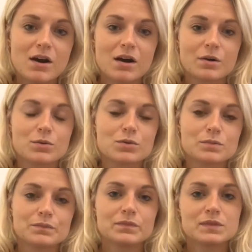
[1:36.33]
I
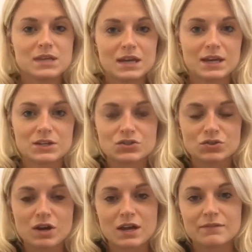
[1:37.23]
will take a
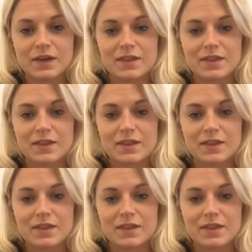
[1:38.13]
history